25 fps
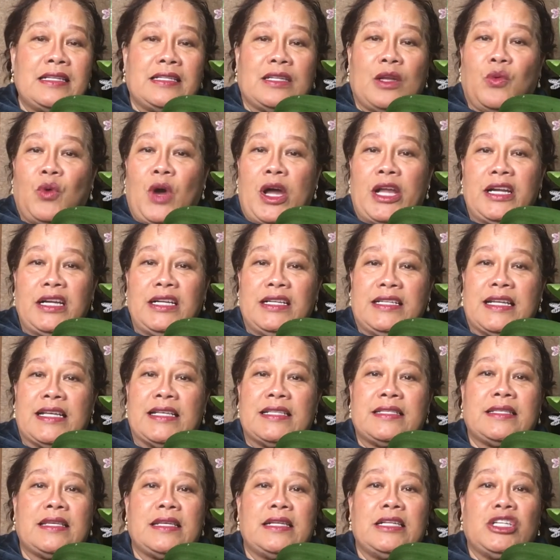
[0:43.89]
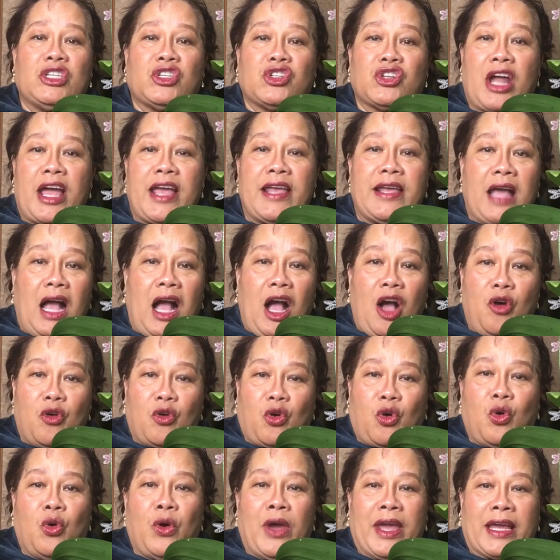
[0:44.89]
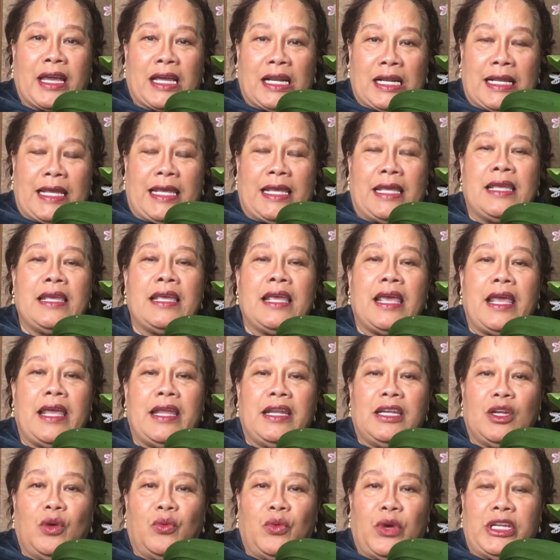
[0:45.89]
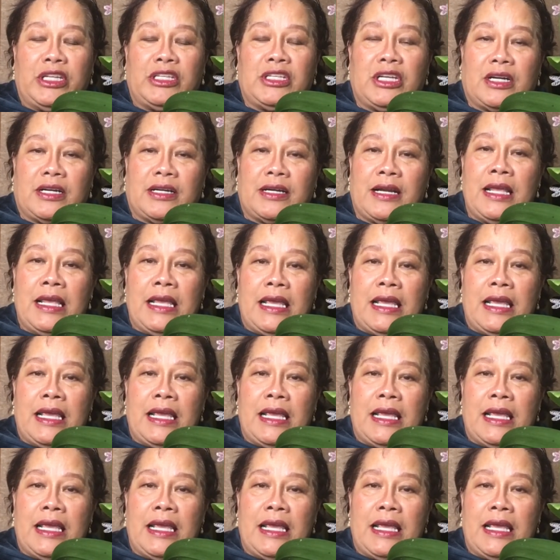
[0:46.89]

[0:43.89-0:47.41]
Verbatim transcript: the water doesn't dry out quickly in the winter.